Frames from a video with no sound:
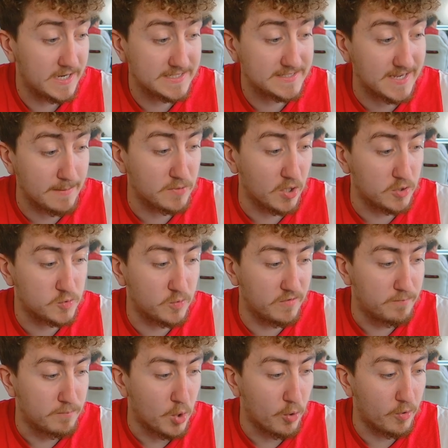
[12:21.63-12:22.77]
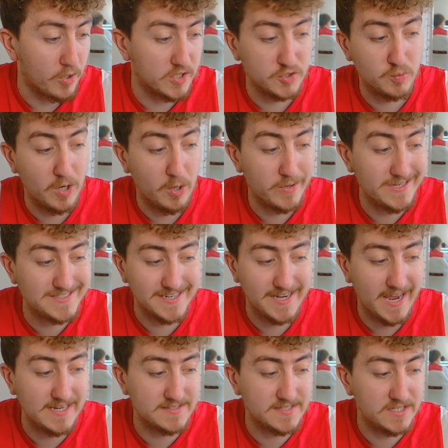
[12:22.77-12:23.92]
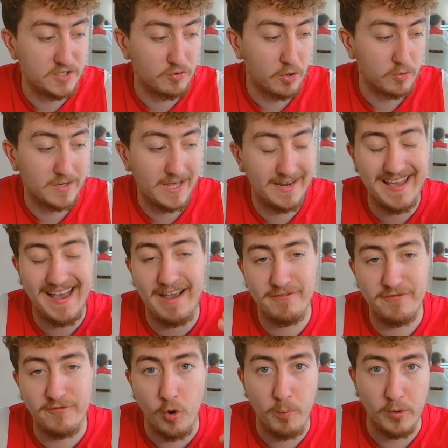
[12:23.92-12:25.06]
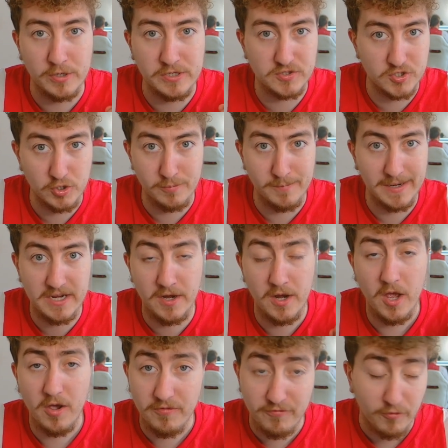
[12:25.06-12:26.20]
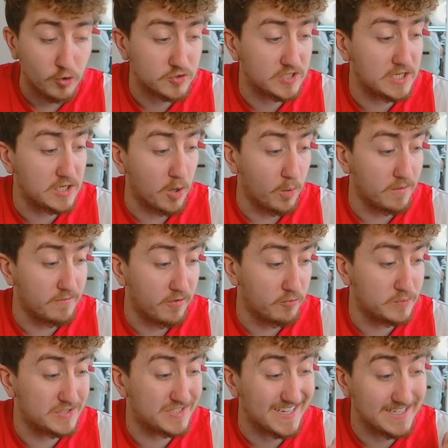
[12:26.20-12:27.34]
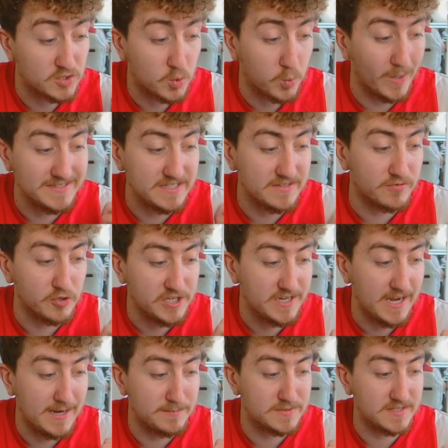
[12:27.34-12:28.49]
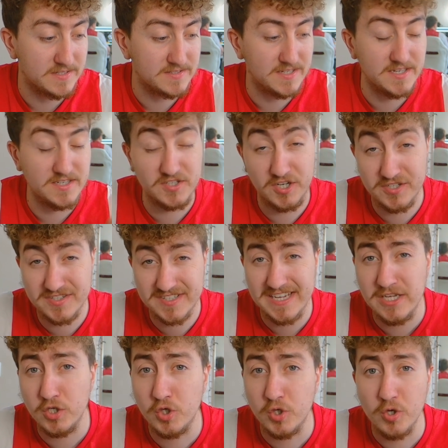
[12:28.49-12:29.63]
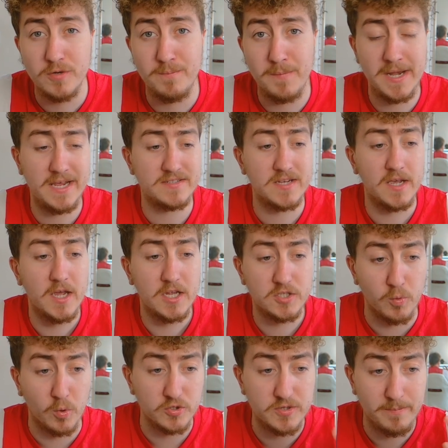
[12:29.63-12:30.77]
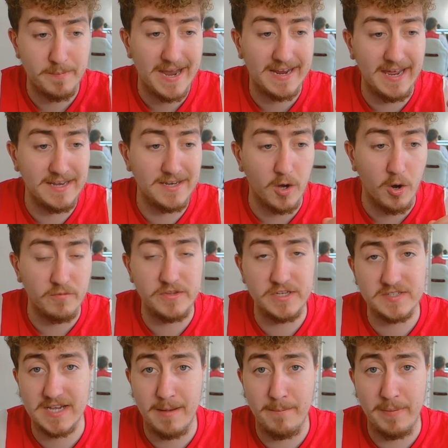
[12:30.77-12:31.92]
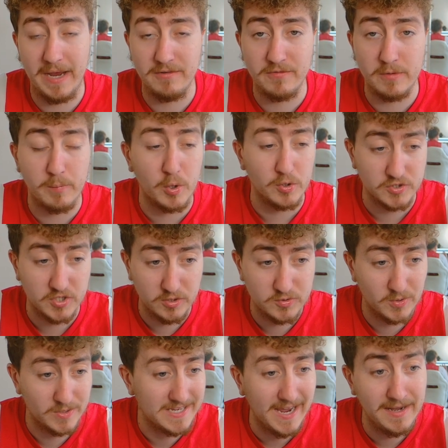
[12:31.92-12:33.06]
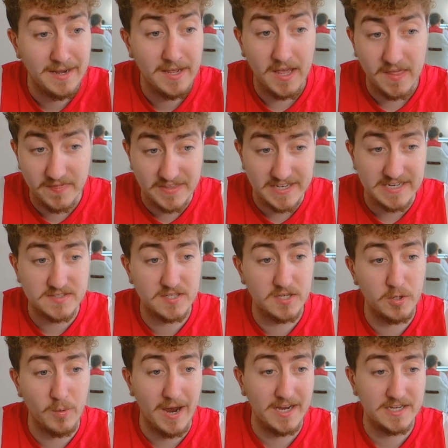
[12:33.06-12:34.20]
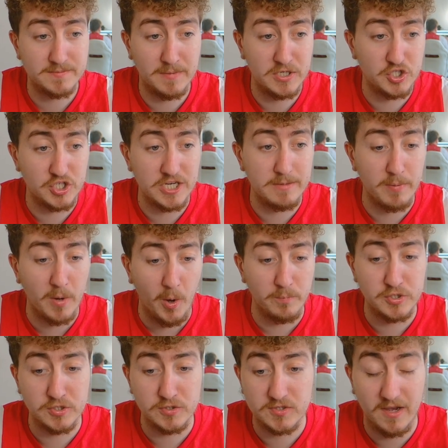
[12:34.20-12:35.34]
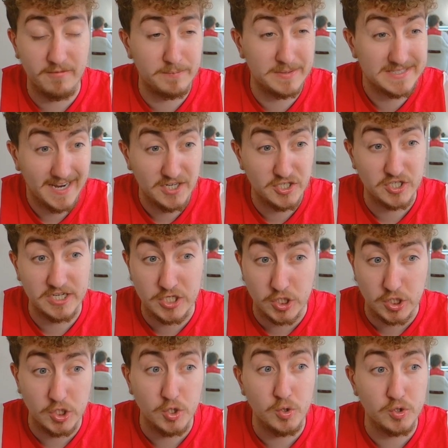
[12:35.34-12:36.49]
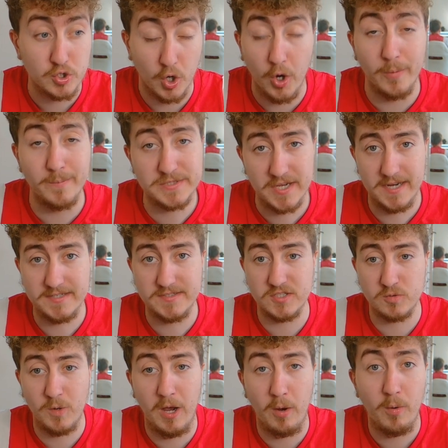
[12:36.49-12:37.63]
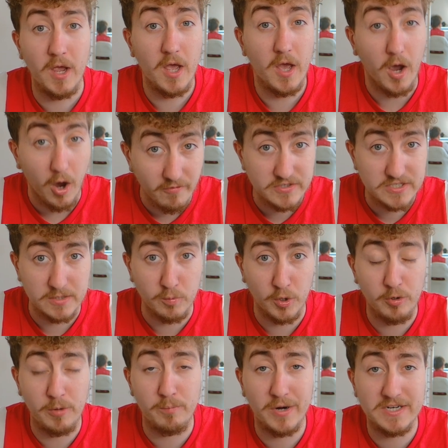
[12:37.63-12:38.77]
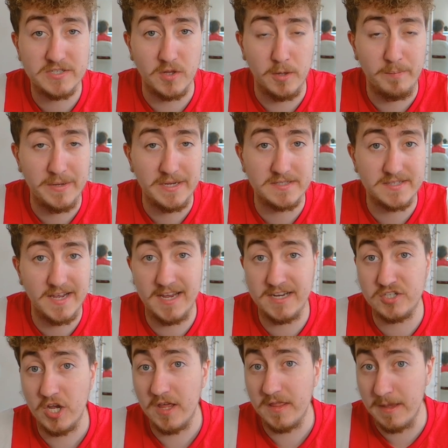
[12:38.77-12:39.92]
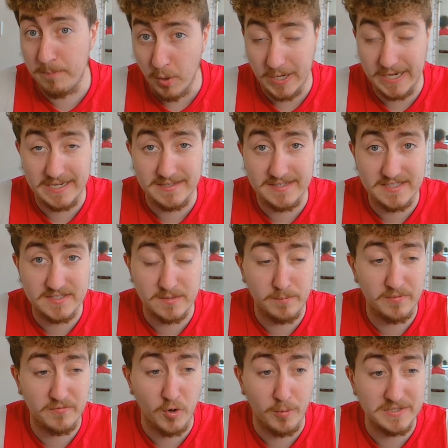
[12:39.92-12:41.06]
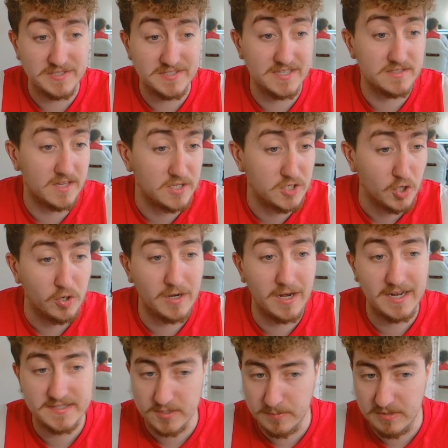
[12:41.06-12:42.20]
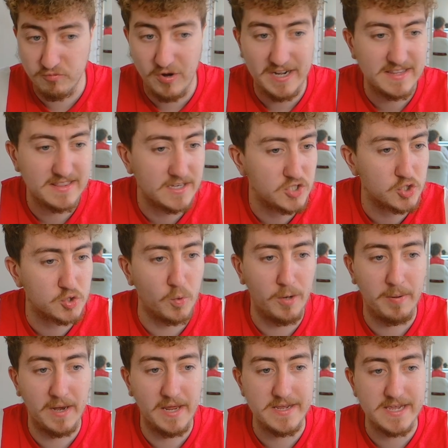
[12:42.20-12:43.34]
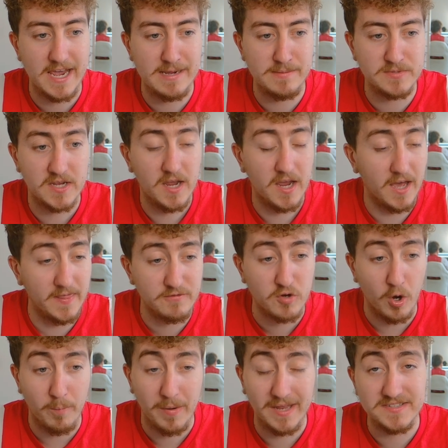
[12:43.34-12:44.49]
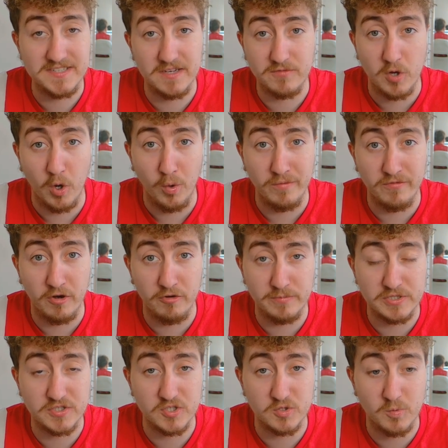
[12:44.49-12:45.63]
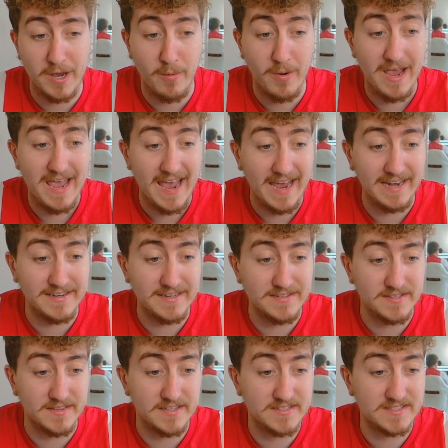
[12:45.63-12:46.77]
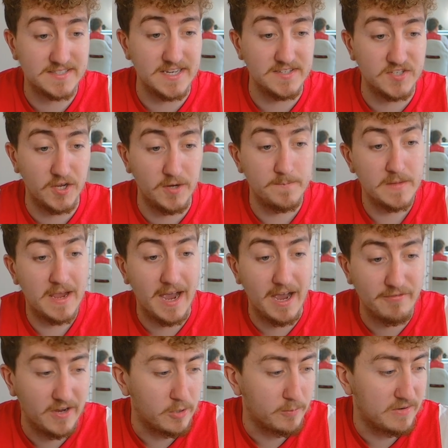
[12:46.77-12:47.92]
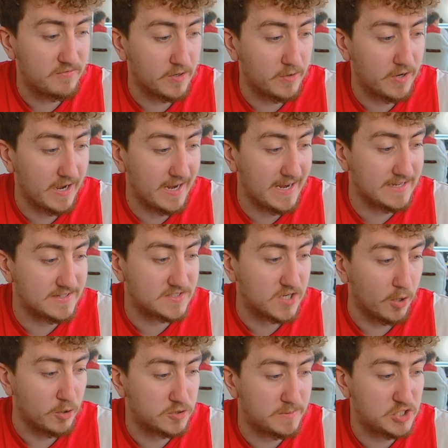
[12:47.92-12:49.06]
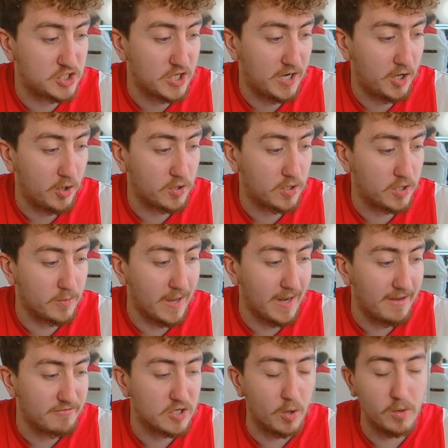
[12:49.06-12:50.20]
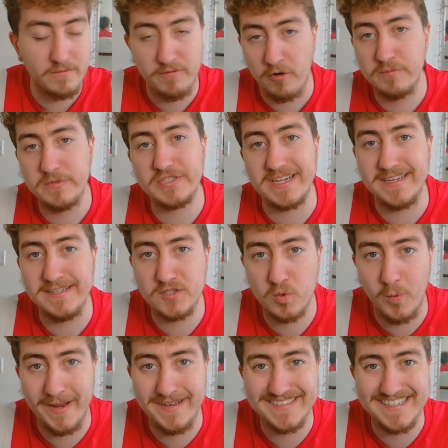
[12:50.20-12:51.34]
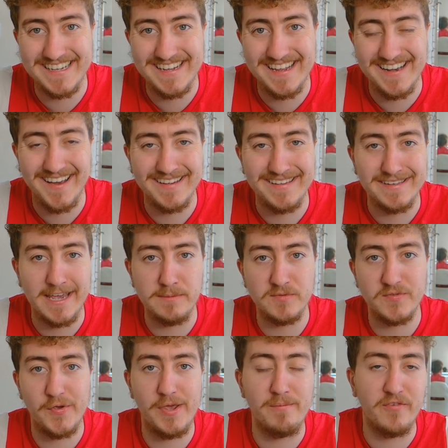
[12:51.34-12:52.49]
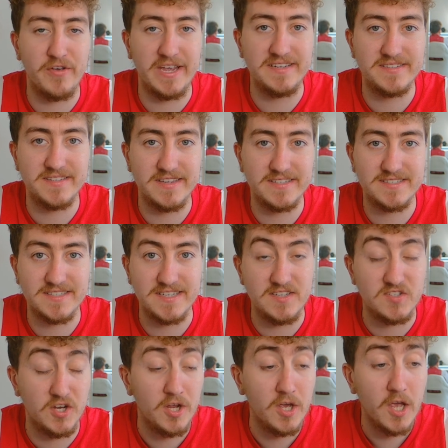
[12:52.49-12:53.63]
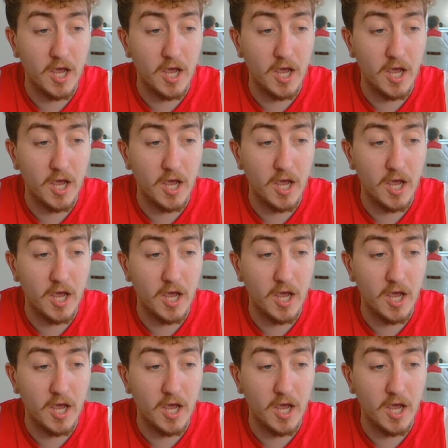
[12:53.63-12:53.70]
Same goes with Mora as well. He's an 18-year-old lad at 4.2 million. 14 goal involvements in 23 games this season, and has seen good minutes towards the back end of this campaign for Porto. So again, these 2 as my cheap options that have potentially huge upsides as well. Obviously want to impress on the big stage. They're putting in decent performances. They're young lads. They'll be ready. They just want to play games, and they've got plenty of goal involvements as well heading into this season. Our final midfielder is going to be Çalhanoğlu. 11 goal involvements in 29 games for him into this season.